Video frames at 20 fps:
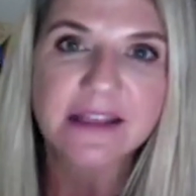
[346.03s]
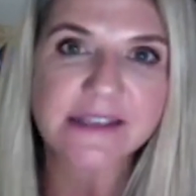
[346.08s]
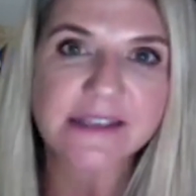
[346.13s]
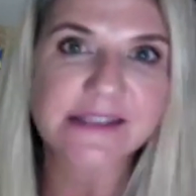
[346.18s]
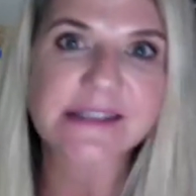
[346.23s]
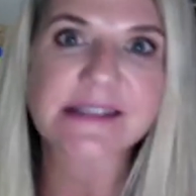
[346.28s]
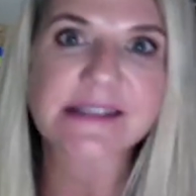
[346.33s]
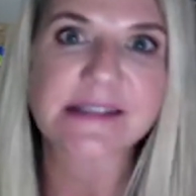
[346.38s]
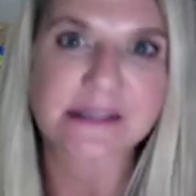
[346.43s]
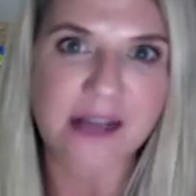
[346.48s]

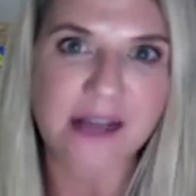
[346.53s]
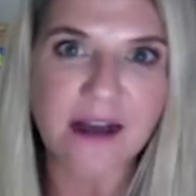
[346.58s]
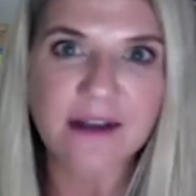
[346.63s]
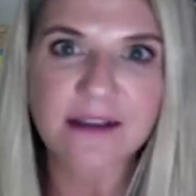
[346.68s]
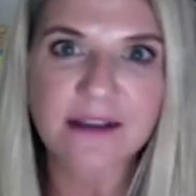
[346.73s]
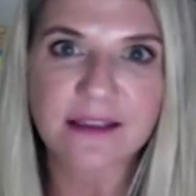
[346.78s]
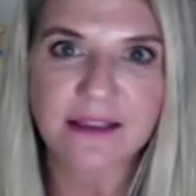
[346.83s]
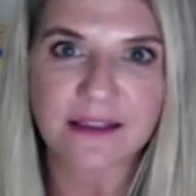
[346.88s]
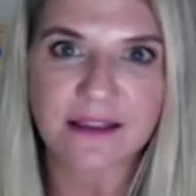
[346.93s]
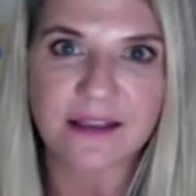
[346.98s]
that
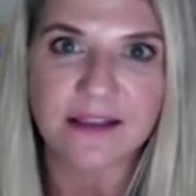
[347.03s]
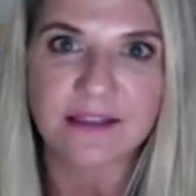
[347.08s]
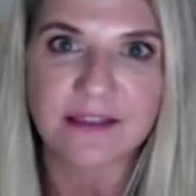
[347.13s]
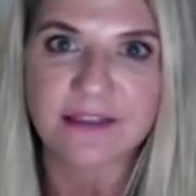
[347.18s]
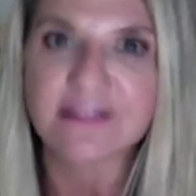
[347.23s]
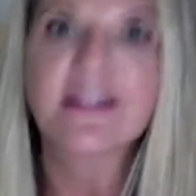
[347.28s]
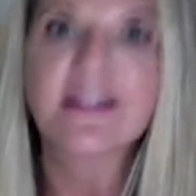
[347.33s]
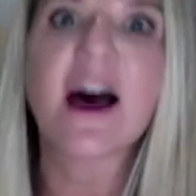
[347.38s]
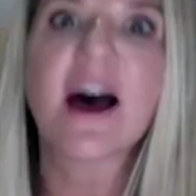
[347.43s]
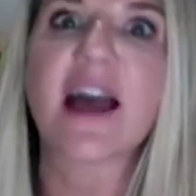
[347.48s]
suck the
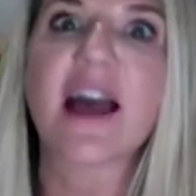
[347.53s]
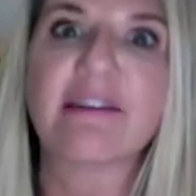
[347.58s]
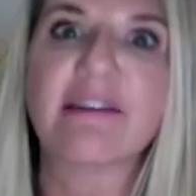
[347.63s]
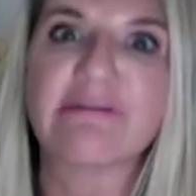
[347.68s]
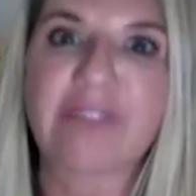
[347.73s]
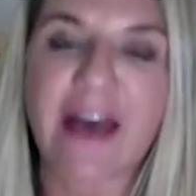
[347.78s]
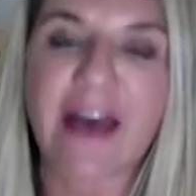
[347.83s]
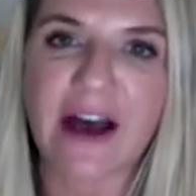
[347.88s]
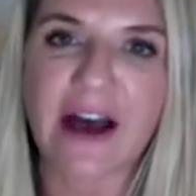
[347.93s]
life